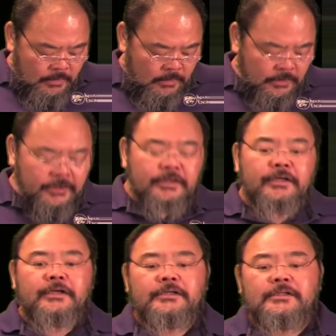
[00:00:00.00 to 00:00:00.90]
Look at
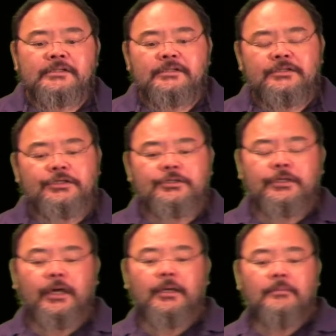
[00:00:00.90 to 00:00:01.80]
their
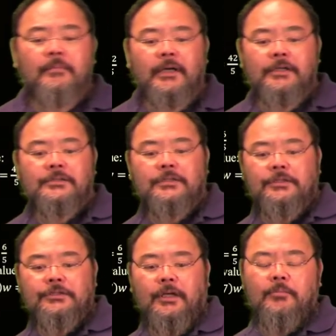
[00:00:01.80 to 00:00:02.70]
zj minus
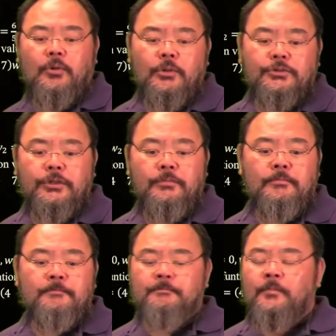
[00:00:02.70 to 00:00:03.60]
cj portion.